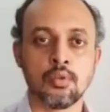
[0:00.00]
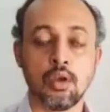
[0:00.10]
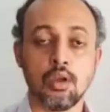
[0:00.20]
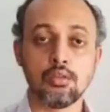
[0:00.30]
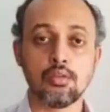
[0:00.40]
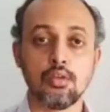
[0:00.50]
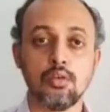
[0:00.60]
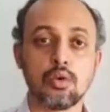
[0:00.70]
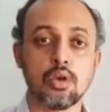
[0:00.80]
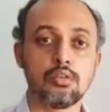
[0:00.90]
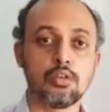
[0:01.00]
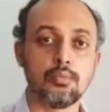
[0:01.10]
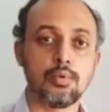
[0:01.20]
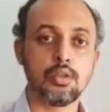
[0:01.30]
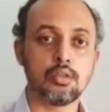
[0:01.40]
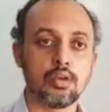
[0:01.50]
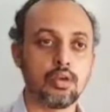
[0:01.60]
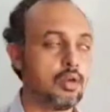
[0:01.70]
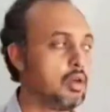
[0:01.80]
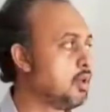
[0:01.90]
Hence, you can simply
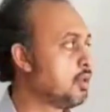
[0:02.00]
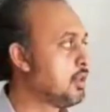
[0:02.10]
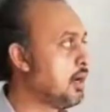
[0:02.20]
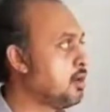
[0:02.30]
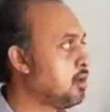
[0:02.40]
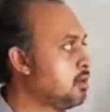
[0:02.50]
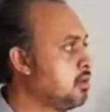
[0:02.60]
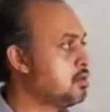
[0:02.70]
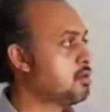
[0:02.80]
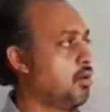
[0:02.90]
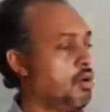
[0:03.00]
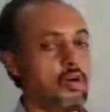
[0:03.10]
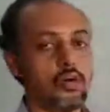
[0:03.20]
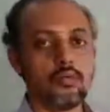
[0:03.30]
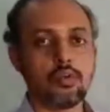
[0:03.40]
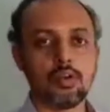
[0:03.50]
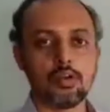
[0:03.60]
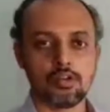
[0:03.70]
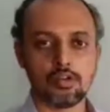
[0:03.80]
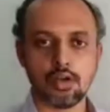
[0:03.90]
say that this law of
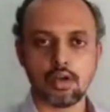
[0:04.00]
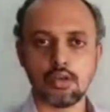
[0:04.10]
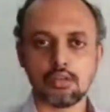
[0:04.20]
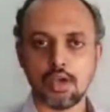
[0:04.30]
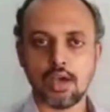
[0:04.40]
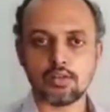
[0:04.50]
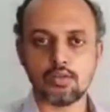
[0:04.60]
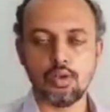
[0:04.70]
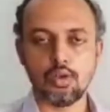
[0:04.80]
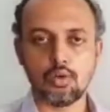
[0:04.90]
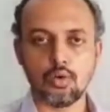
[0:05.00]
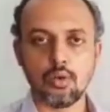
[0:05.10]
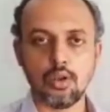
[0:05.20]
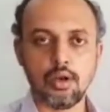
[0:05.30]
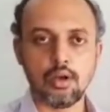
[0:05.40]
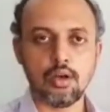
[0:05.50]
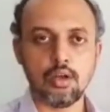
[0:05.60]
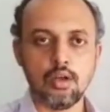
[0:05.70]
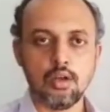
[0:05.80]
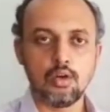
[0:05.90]
inertia is actually correlated
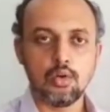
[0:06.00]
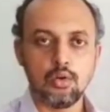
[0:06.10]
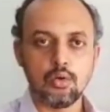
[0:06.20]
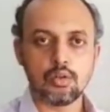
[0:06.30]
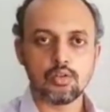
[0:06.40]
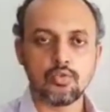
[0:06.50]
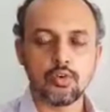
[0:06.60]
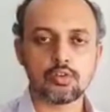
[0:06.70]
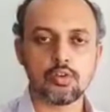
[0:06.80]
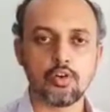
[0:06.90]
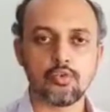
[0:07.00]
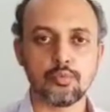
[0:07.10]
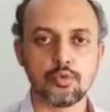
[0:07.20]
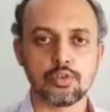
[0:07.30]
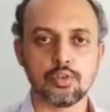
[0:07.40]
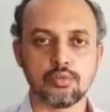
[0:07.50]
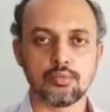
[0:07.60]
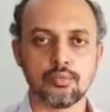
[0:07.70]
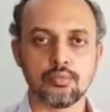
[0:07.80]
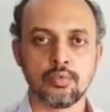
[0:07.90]
to Newton's first law of motion,
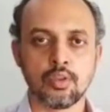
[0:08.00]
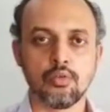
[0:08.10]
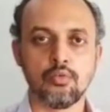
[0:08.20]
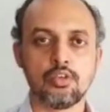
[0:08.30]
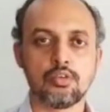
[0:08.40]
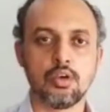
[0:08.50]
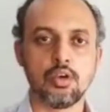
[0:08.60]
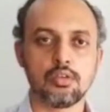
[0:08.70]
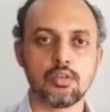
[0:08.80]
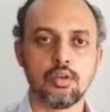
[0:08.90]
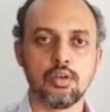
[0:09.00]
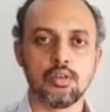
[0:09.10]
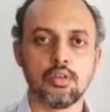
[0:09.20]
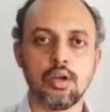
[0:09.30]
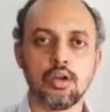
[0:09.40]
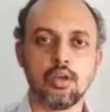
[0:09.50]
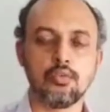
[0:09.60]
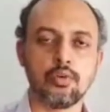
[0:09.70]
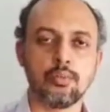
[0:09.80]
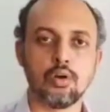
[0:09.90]
which says that if
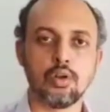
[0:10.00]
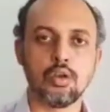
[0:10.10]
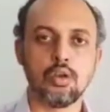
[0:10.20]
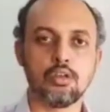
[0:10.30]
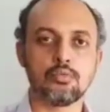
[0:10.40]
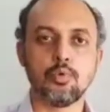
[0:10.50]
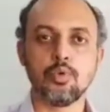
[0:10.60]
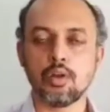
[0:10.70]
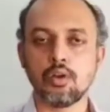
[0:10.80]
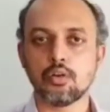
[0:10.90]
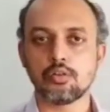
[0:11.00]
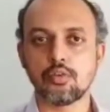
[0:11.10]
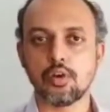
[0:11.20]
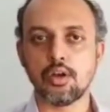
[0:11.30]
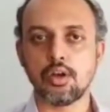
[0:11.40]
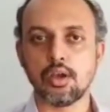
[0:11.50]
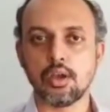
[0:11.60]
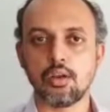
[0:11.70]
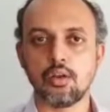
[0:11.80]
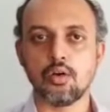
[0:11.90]
a body is moving along a straight
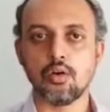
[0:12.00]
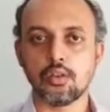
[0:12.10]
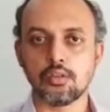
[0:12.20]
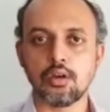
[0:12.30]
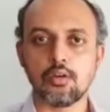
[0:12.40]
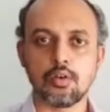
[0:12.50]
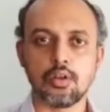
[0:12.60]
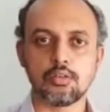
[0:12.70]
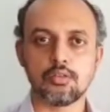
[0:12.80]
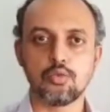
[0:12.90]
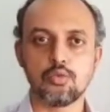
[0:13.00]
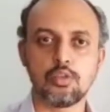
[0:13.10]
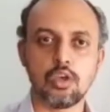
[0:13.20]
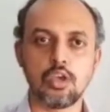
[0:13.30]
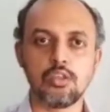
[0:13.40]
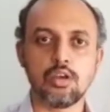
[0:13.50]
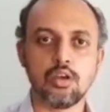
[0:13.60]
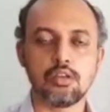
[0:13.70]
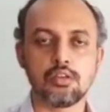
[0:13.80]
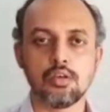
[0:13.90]
line or is at rest, to change
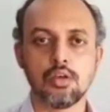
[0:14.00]
its